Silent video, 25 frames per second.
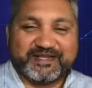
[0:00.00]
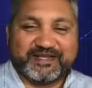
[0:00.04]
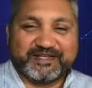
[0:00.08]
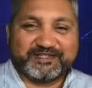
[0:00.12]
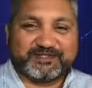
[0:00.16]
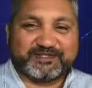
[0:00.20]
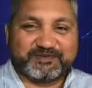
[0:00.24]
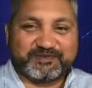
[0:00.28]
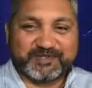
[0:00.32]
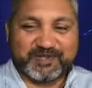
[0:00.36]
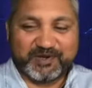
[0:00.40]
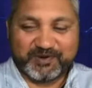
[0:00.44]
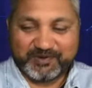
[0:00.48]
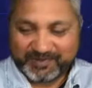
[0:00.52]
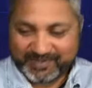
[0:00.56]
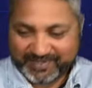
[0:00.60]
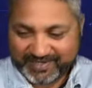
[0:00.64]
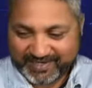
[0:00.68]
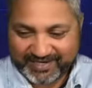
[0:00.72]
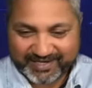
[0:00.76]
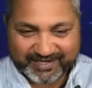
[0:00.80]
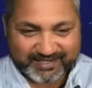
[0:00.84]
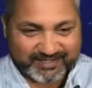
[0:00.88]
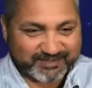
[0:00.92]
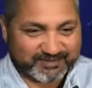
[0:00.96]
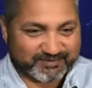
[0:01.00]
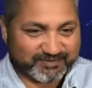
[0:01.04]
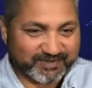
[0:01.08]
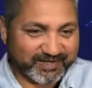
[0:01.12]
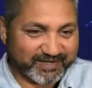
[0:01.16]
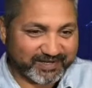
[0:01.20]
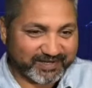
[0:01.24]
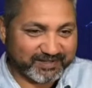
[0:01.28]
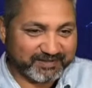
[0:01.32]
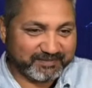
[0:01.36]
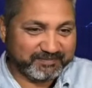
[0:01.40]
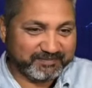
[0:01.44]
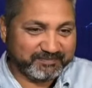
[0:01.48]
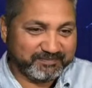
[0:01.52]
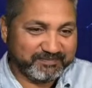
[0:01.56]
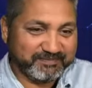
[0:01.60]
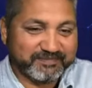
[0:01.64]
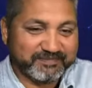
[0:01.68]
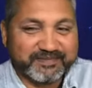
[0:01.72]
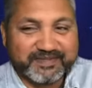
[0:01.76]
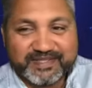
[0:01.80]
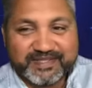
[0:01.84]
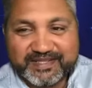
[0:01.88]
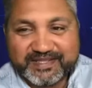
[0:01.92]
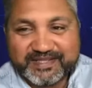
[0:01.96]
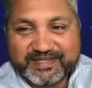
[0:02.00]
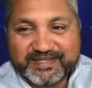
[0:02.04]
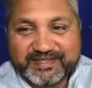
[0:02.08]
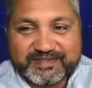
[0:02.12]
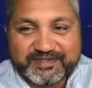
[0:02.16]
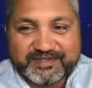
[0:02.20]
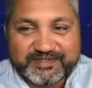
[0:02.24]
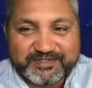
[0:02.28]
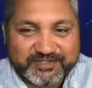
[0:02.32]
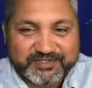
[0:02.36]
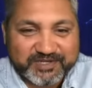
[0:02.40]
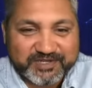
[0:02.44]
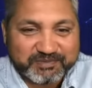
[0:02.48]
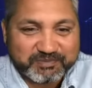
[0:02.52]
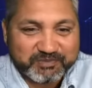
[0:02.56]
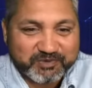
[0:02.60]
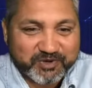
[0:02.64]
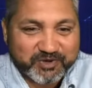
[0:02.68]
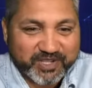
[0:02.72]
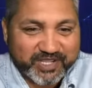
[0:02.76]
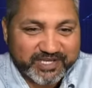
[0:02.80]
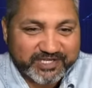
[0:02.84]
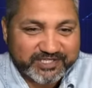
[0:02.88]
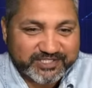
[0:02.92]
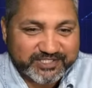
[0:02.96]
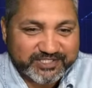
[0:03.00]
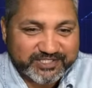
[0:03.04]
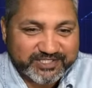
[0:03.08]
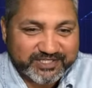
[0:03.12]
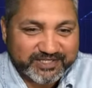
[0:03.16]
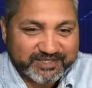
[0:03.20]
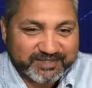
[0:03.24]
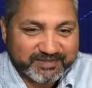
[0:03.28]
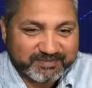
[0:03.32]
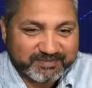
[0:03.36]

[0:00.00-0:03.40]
So without delay, let us welcome Shri Mukesh